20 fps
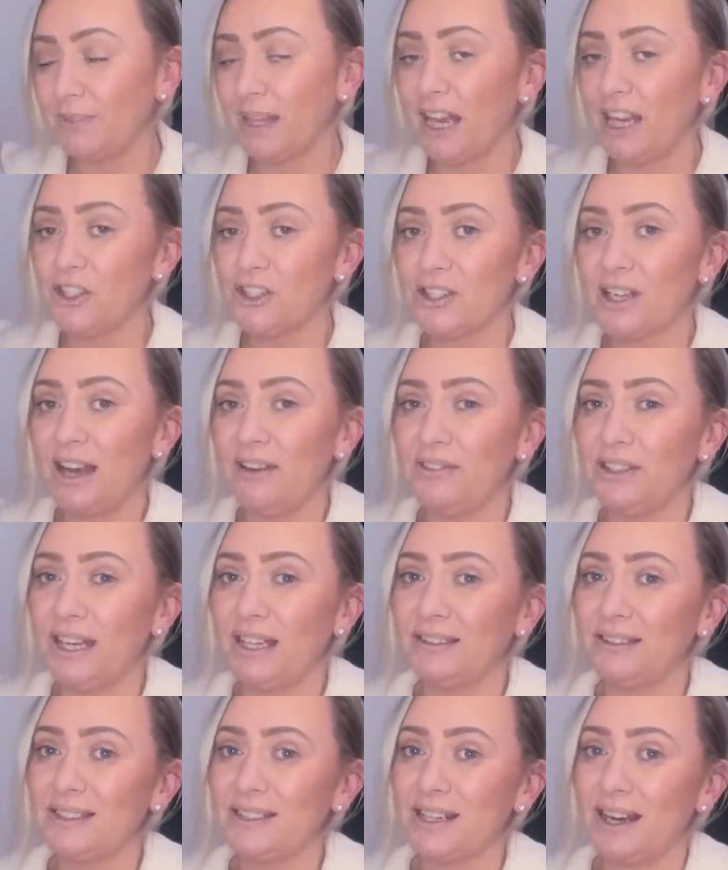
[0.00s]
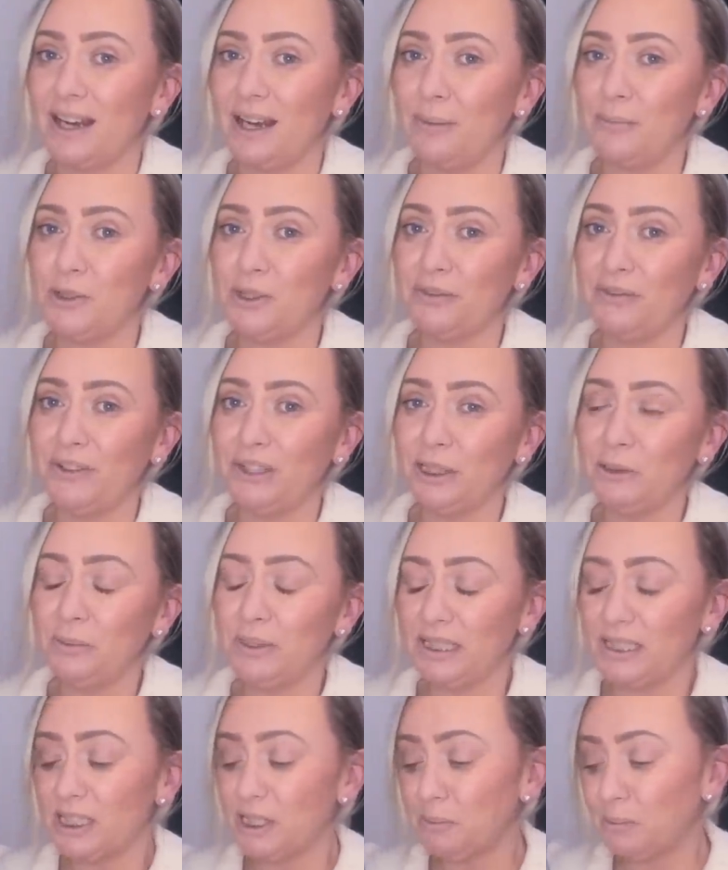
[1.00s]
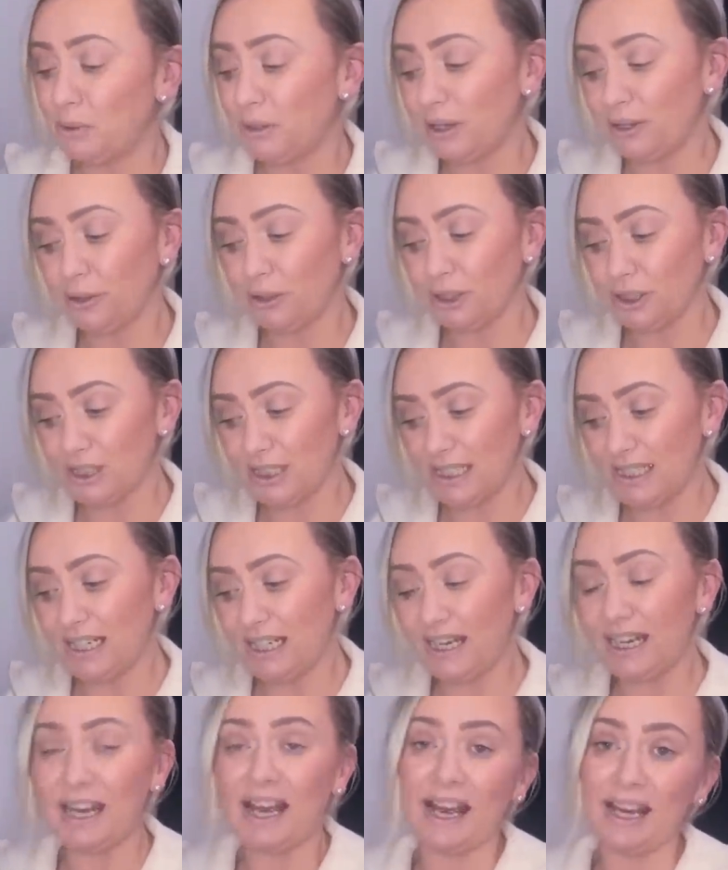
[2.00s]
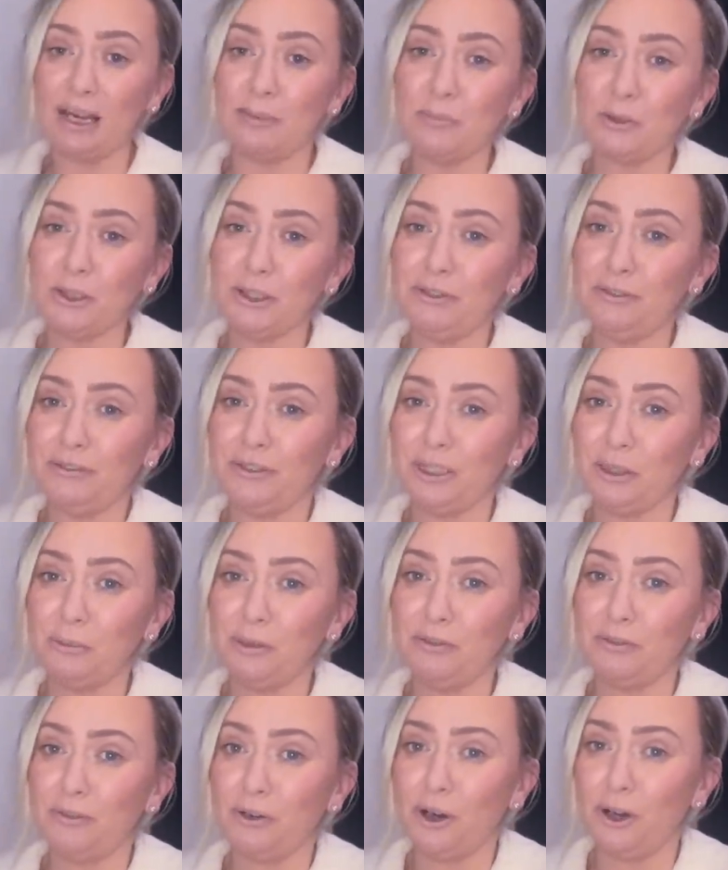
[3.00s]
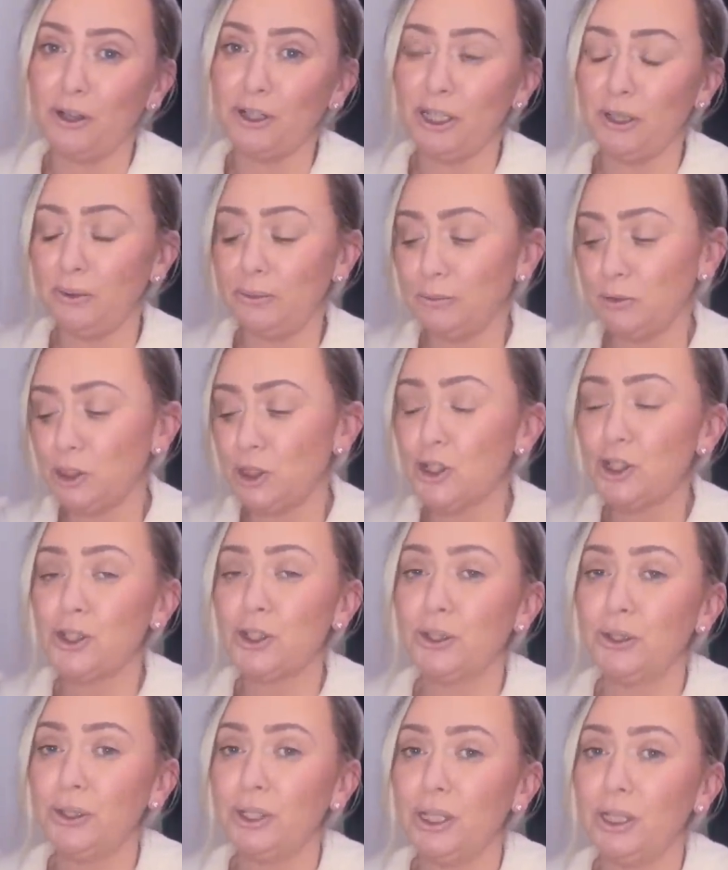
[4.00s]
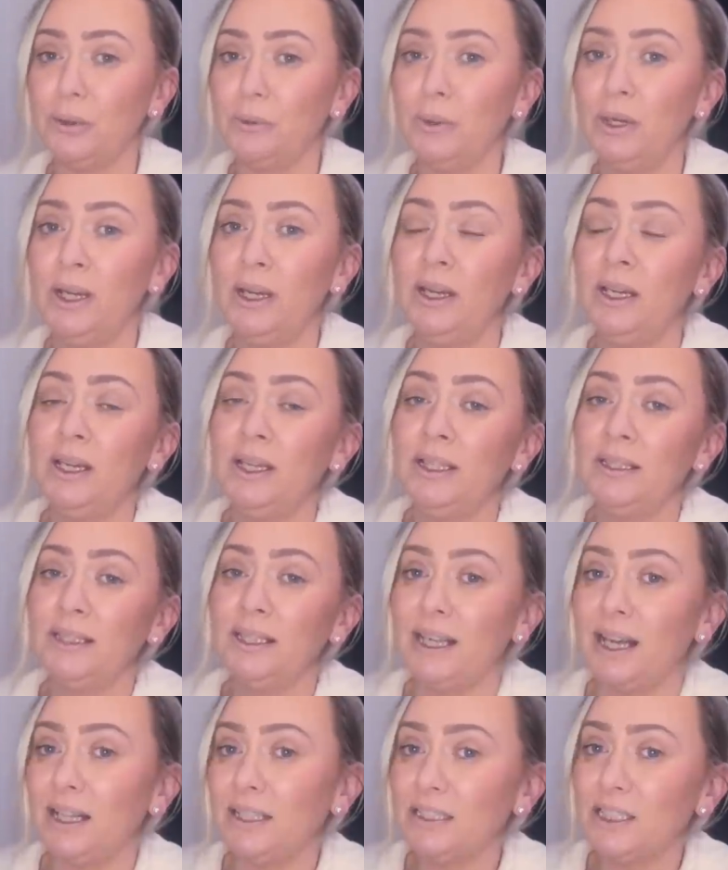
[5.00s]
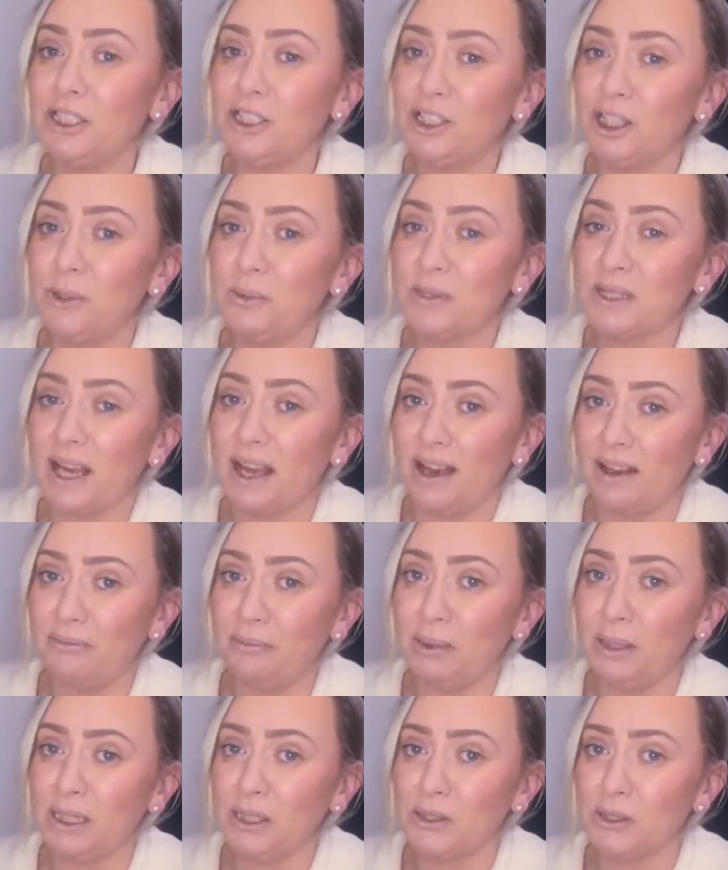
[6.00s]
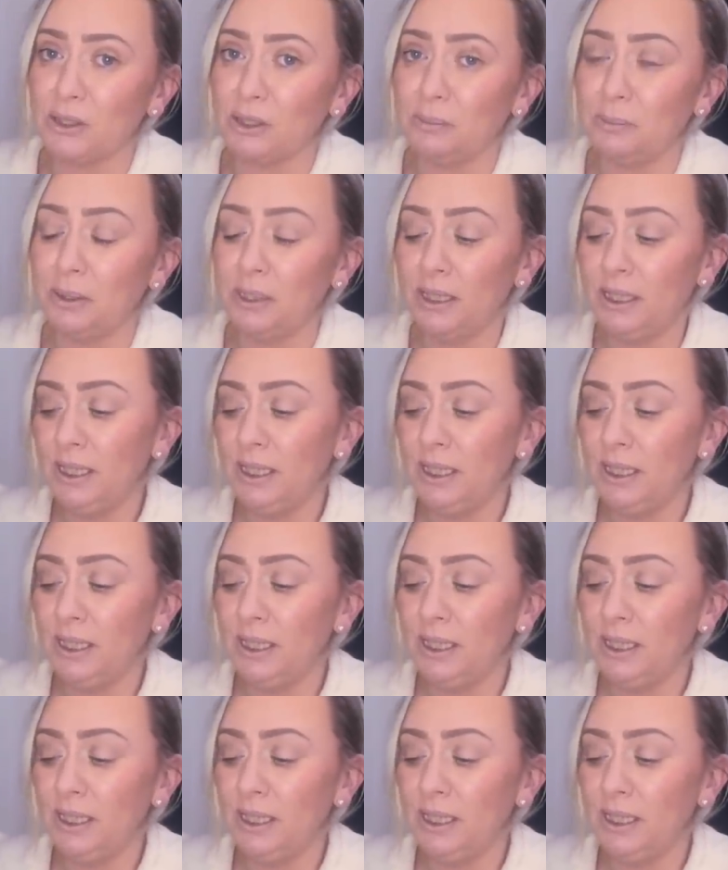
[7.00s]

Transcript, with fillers: I just haven't had the time to film it but I thought today I am going to film it for you I'm going to show you the Aldi dupes that I've picked up.